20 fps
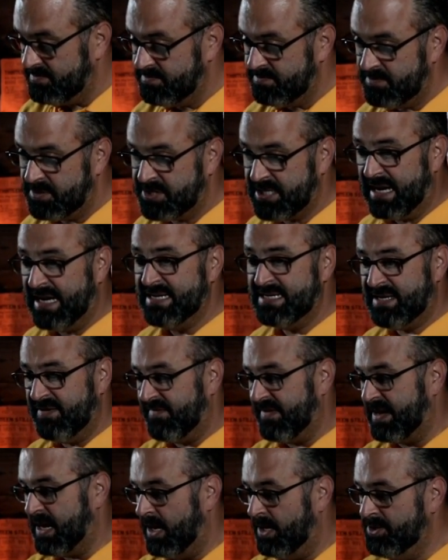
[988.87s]

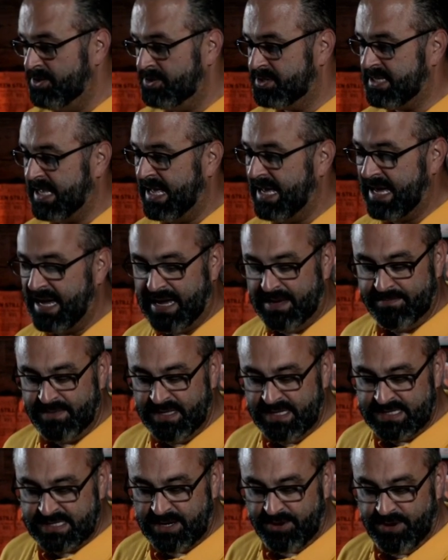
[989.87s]
scientific undertaking and
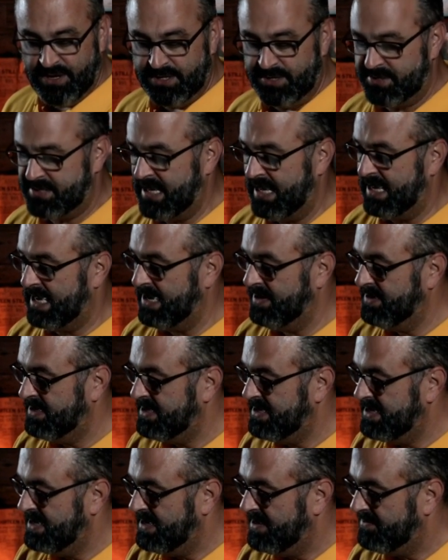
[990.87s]
military undertaking
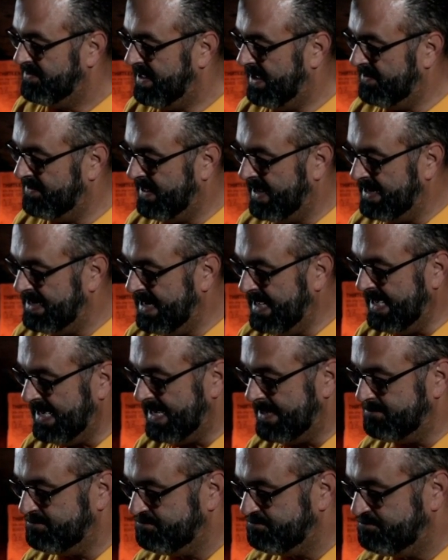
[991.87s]
that they did.